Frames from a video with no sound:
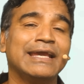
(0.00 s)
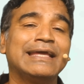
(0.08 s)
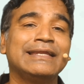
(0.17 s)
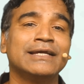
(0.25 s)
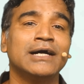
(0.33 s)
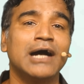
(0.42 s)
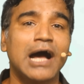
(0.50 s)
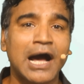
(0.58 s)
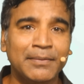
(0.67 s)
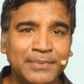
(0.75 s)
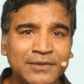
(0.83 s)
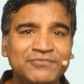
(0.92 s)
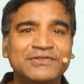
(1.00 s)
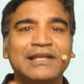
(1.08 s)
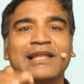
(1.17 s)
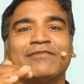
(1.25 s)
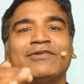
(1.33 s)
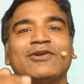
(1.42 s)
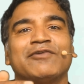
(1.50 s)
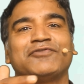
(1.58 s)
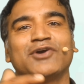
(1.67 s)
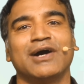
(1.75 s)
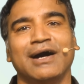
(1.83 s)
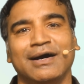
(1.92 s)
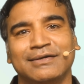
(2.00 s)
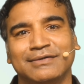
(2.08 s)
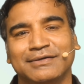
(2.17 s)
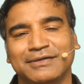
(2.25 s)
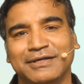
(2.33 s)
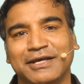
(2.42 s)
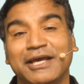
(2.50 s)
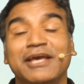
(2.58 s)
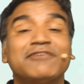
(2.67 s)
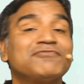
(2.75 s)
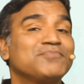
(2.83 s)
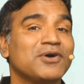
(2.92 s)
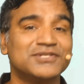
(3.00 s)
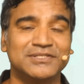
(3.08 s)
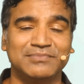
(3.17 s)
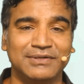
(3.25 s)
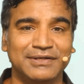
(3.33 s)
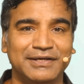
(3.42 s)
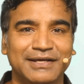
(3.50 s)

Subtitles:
area above the level of your heart, if possible.